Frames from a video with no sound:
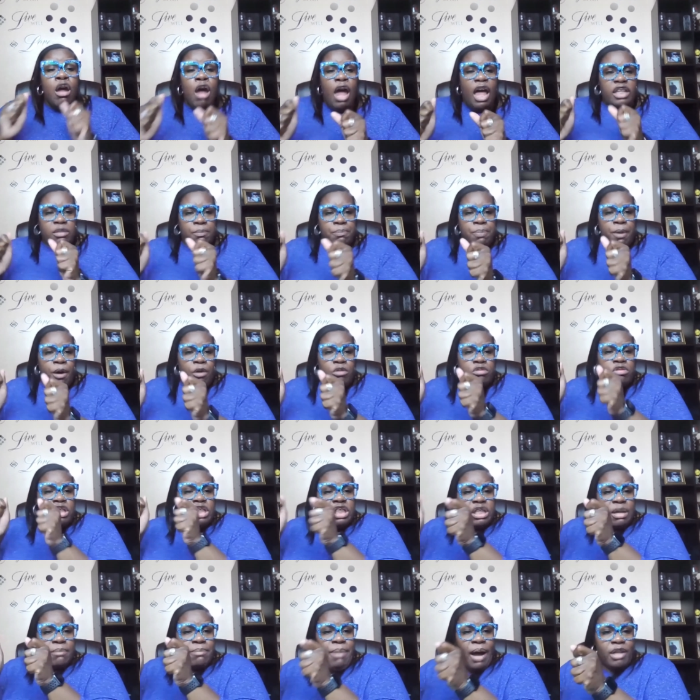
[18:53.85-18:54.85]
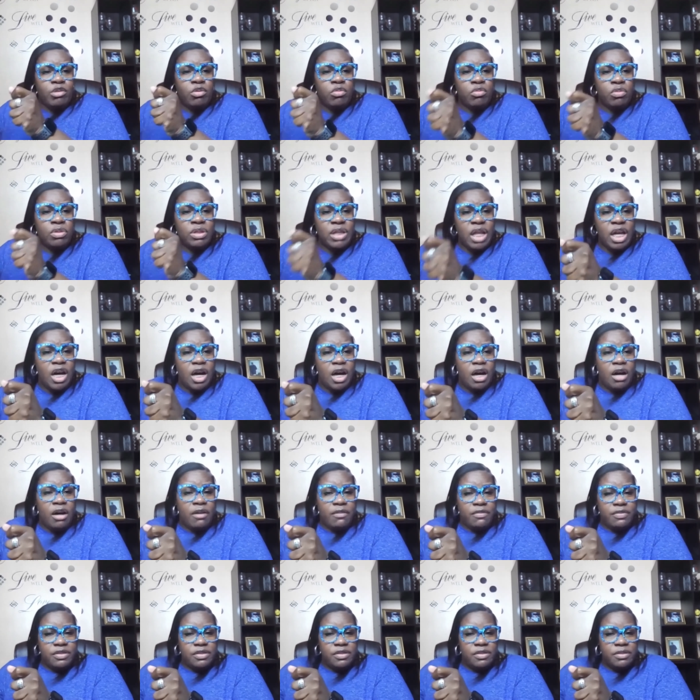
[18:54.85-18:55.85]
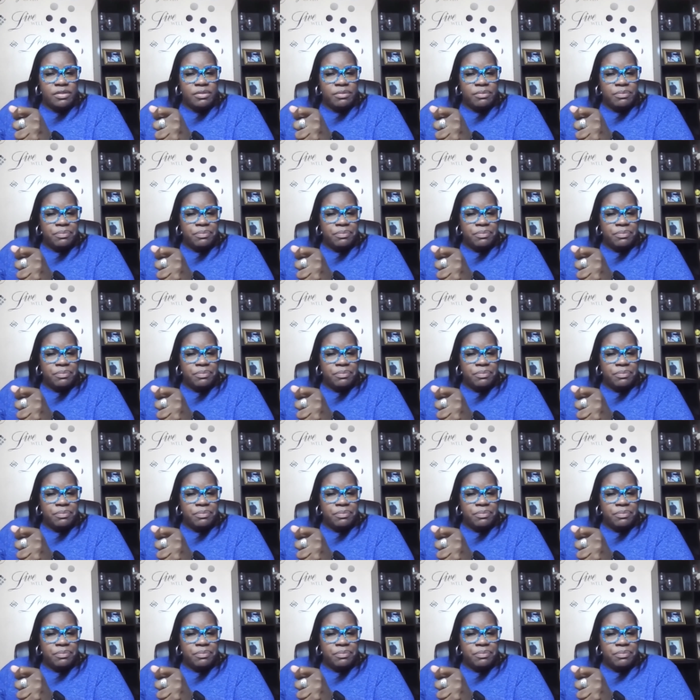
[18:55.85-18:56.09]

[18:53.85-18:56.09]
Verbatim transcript: as opposed to somebody who loves.